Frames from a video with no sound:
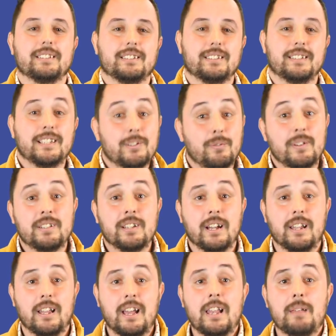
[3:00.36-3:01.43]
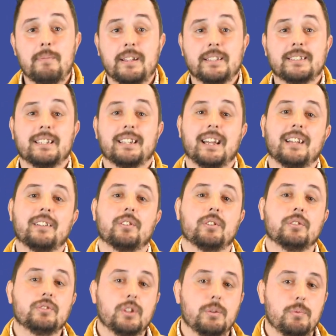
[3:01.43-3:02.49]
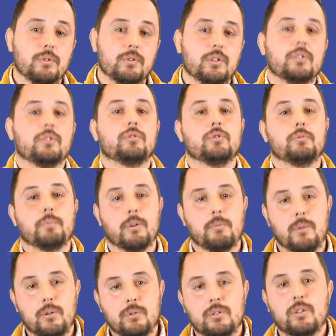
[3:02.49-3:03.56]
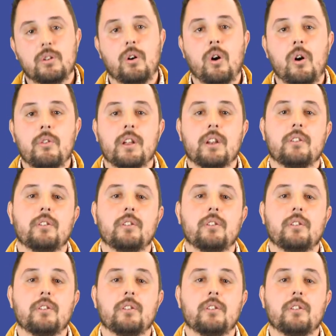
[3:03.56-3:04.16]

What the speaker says: These physical elements can contribute to promote other